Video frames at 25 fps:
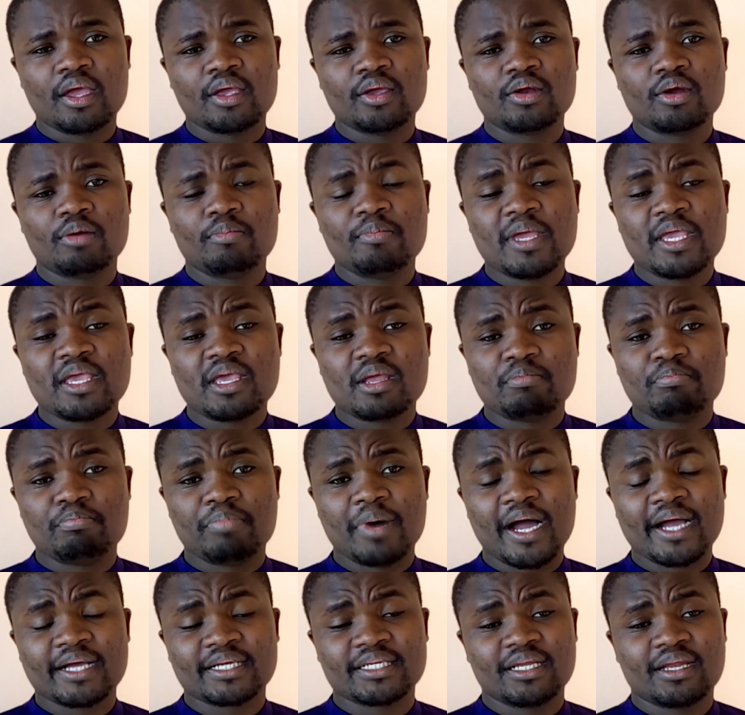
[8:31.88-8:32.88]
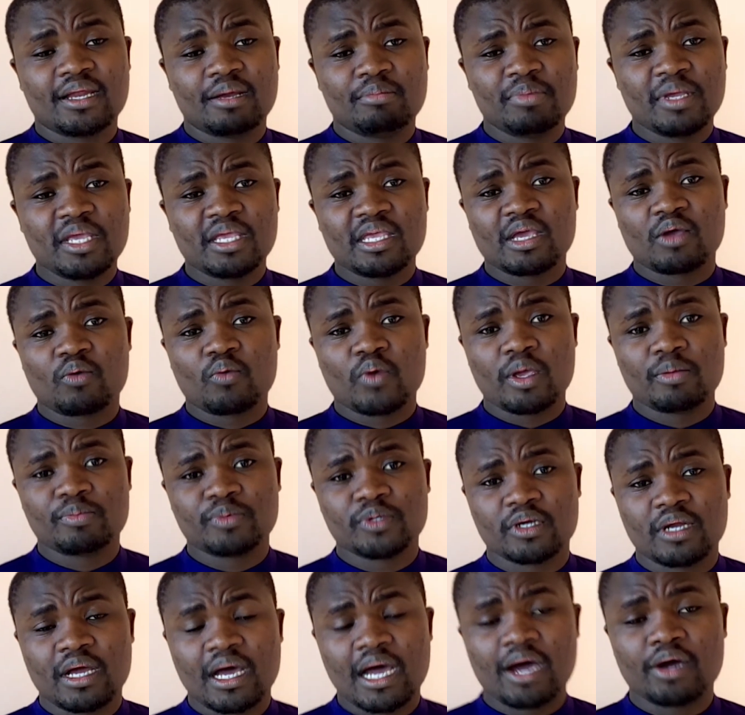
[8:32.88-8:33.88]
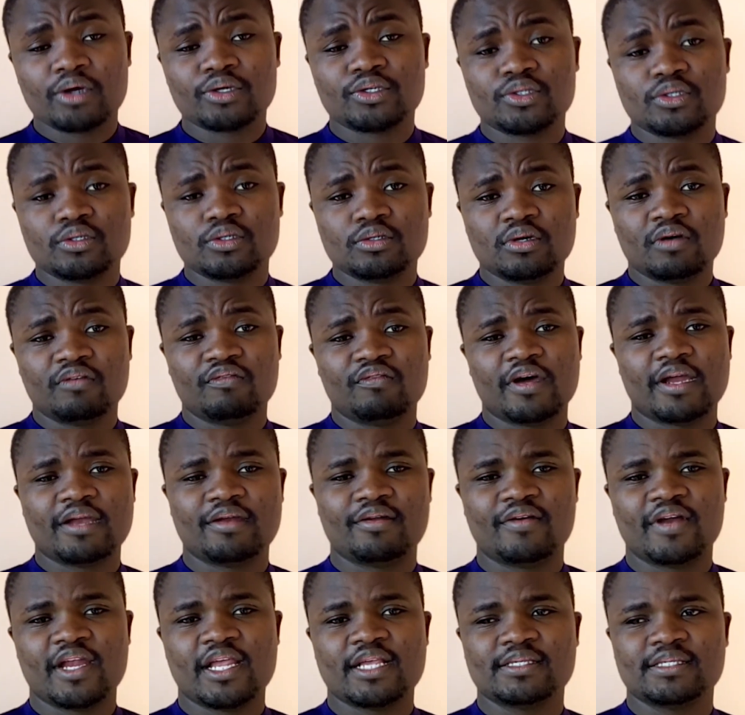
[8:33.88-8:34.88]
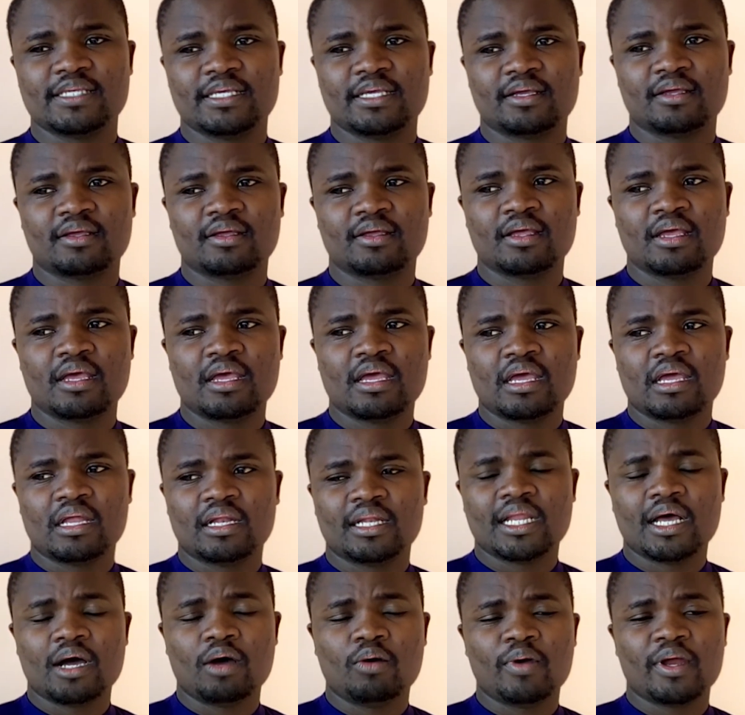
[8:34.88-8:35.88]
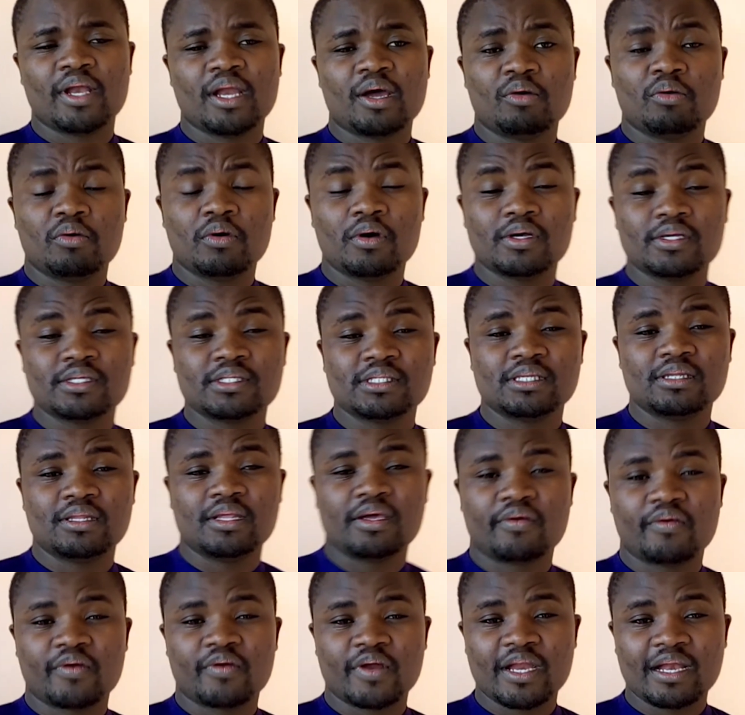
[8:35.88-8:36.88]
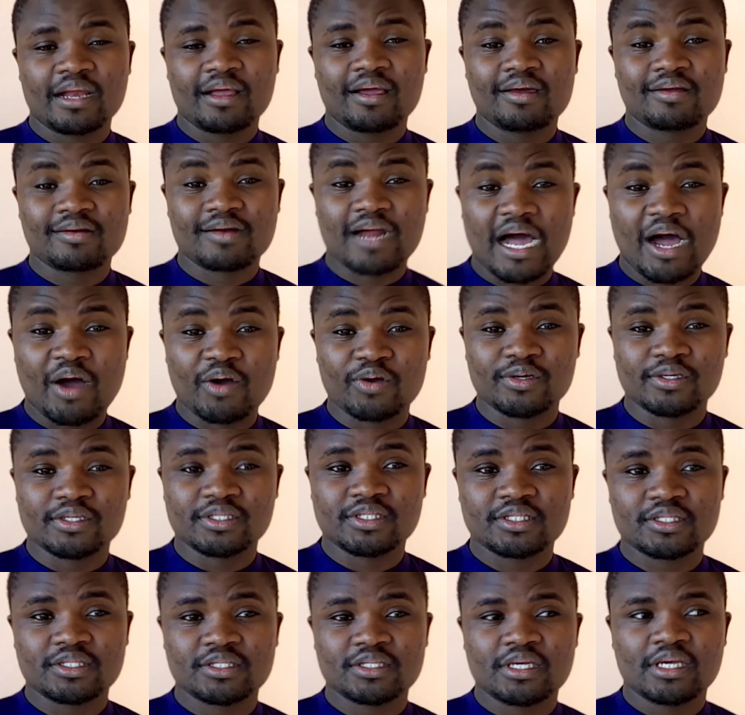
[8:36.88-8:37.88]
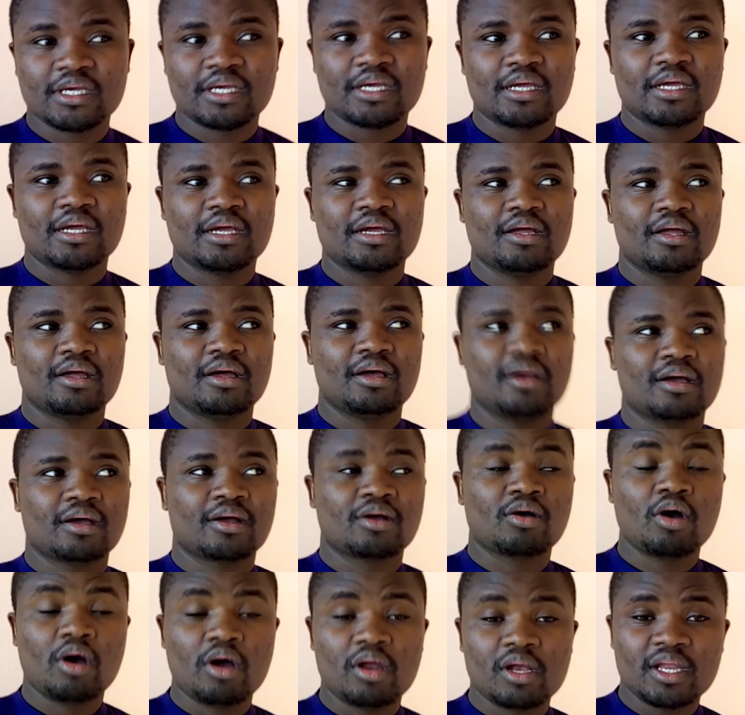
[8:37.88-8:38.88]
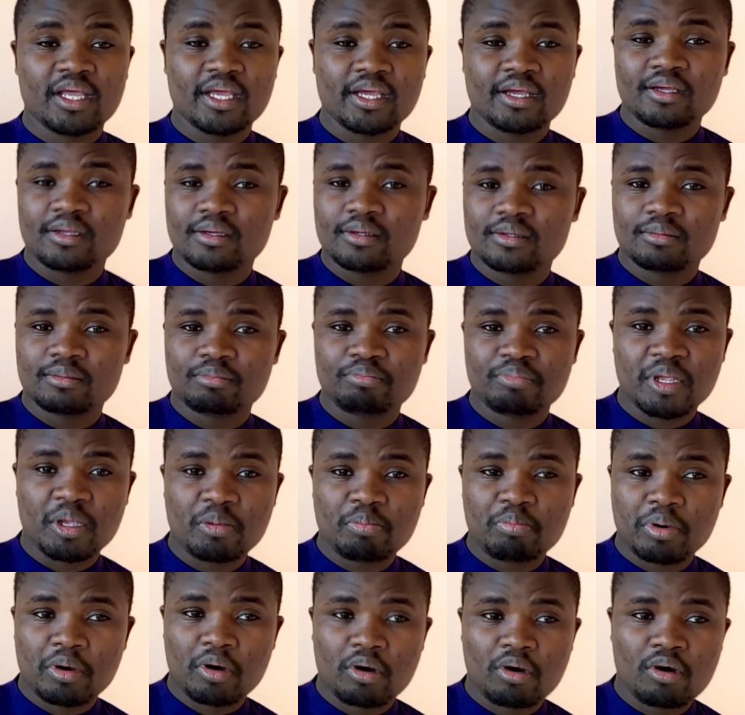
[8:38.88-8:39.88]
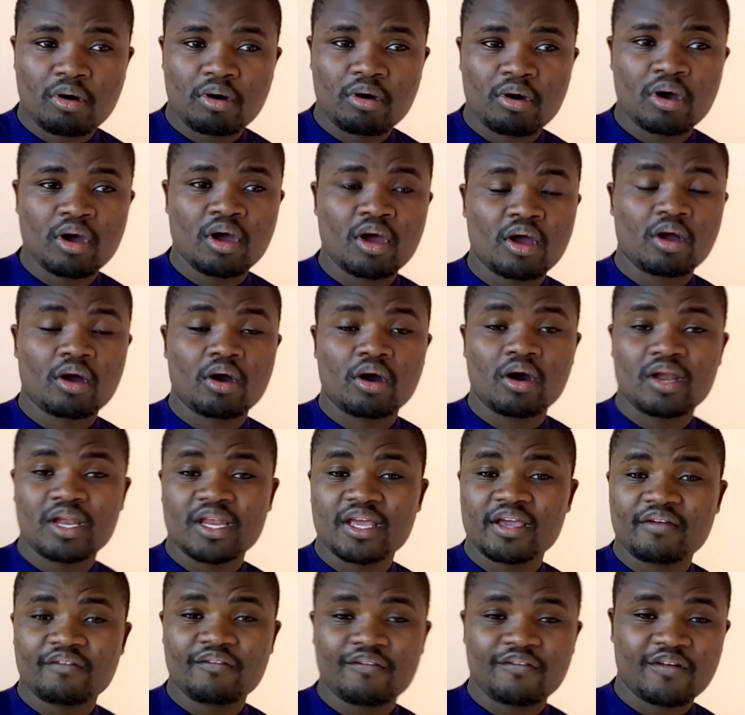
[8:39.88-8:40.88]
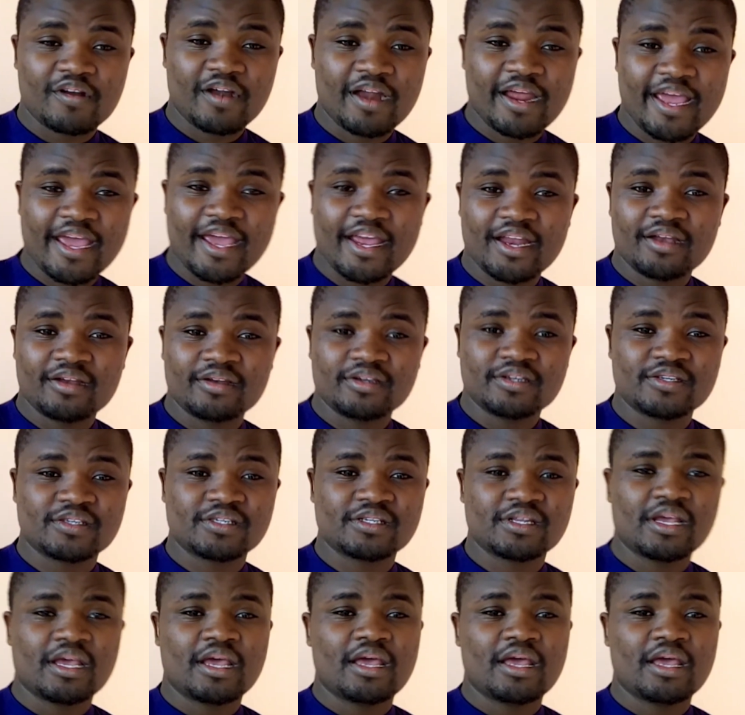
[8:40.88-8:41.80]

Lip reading: being impacted and being equipped on how to do a fundraising. Now when I was in the real ground, calling people, calling friends,